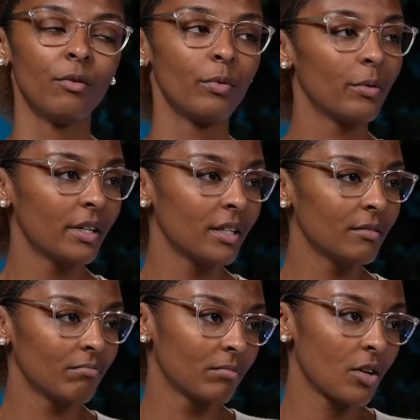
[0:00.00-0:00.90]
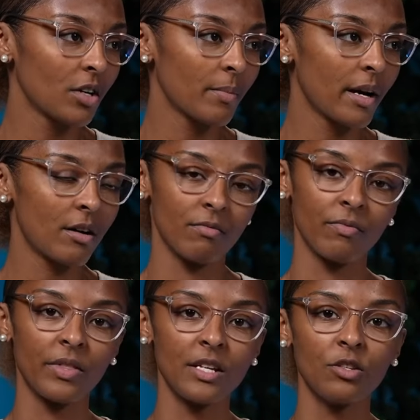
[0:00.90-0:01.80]
we want to talk about
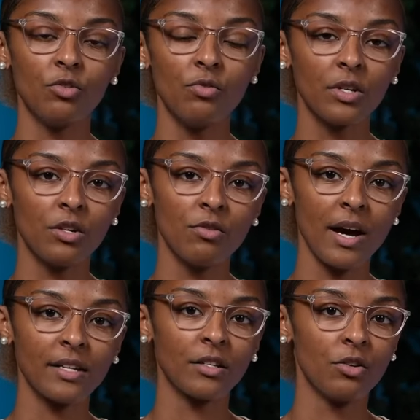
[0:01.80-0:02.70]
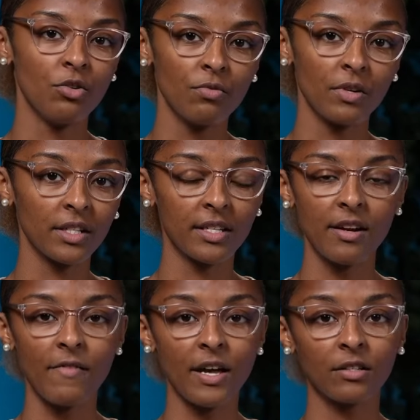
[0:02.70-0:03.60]
things you can do as a new real estate
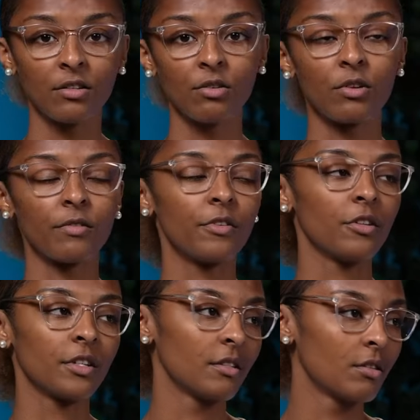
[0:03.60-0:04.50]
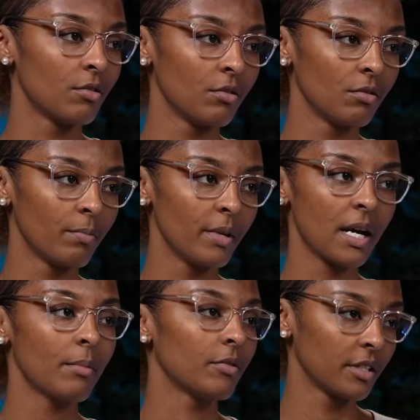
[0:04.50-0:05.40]
investor, or if you're looking to
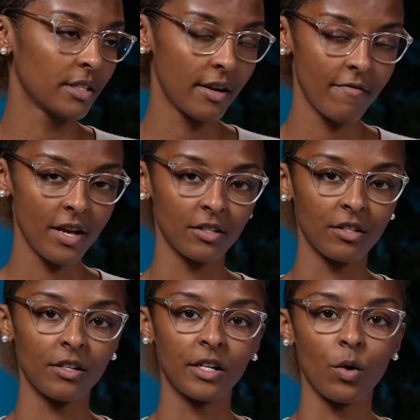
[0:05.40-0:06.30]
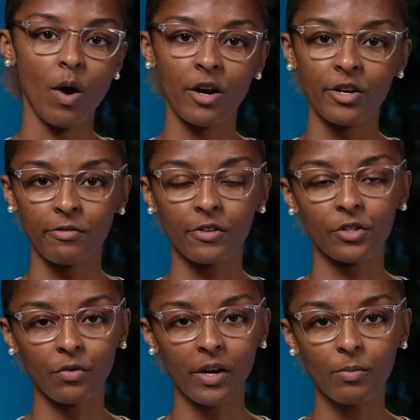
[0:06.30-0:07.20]
become a real estate investor and acquire your
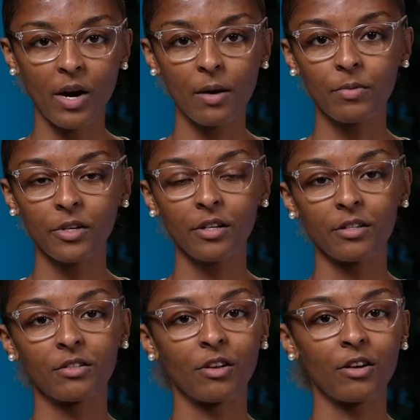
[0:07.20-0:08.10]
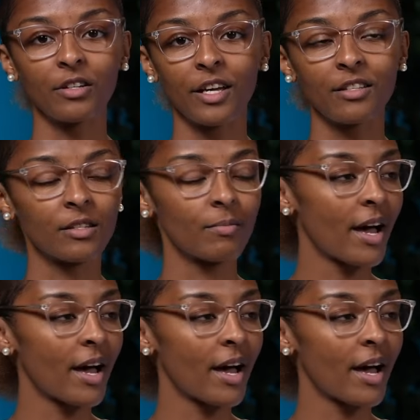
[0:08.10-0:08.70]
first rental property to start getting some